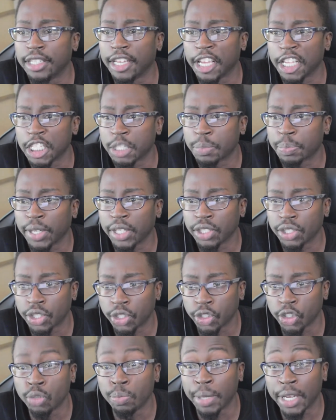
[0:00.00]
Dead Space
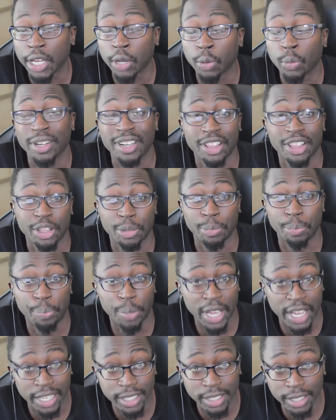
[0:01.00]
2 being one of the
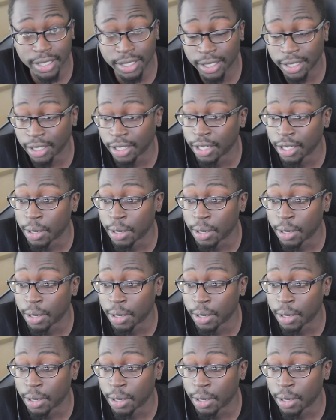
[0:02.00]
best.